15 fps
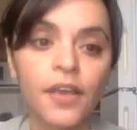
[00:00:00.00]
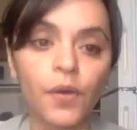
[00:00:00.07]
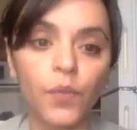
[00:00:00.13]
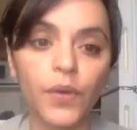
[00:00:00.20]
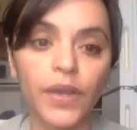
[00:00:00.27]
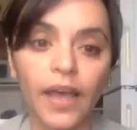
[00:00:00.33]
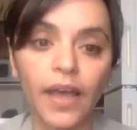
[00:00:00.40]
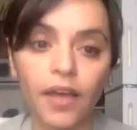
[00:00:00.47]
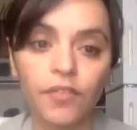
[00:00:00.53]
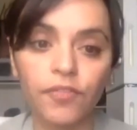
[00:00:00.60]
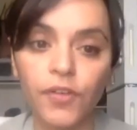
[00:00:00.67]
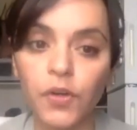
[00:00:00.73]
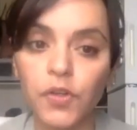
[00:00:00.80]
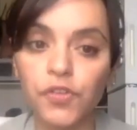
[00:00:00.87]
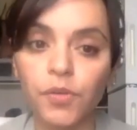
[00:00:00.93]
We have
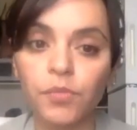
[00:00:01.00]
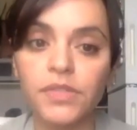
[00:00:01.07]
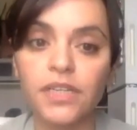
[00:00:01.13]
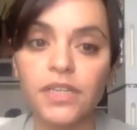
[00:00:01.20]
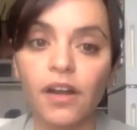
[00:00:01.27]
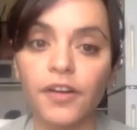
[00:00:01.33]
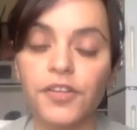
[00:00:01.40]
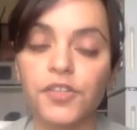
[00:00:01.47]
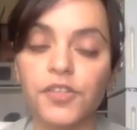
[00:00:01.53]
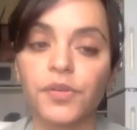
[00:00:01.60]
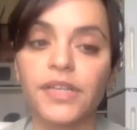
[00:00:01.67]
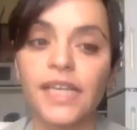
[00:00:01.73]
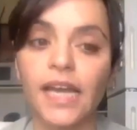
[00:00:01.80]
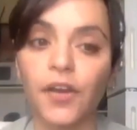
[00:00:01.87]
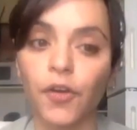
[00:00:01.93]
folks from Decarcerate
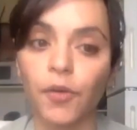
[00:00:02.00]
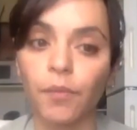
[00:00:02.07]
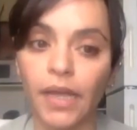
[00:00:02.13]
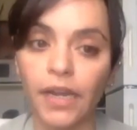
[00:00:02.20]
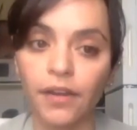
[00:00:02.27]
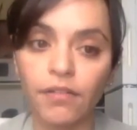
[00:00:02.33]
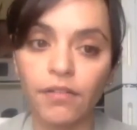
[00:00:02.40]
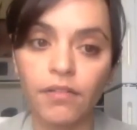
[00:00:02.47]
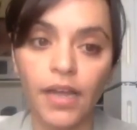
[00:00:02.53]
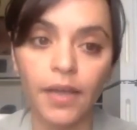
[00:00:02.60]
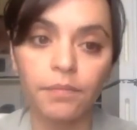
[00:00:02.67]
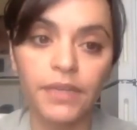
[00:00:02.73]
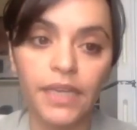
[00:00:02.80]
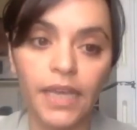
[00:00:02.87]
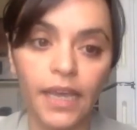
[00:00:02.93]
Sacramento,
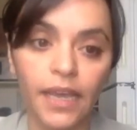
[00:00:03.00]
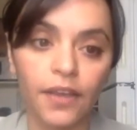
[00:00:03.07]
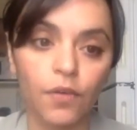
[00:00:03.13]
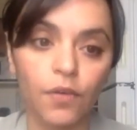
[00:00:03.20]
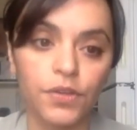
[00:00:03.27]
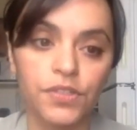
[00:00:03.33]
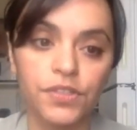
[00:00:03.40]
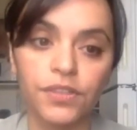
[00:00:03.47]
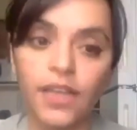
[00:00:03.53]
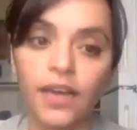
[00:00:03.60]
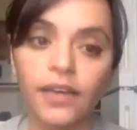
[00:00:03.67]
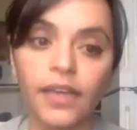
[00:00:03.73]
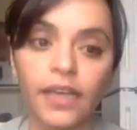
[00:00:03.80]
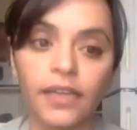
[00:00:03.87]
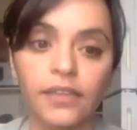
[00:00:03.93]
MK
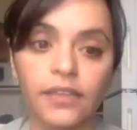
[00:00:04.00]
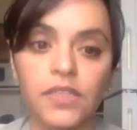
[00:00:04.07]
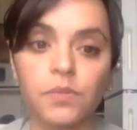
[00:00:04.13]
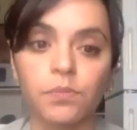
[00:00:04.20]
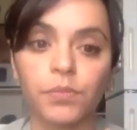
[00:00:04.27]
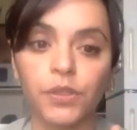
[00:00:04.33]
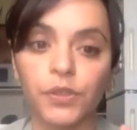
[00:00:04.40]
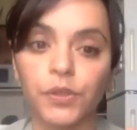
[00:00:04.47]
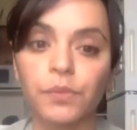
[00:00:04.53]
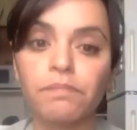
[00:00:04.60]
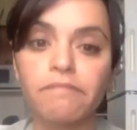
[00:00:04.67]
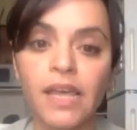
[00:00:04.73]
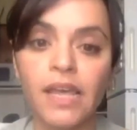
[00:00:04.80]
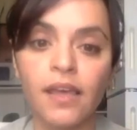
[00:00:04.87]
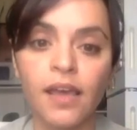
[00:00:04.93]
Orsulak and Liz Bloom.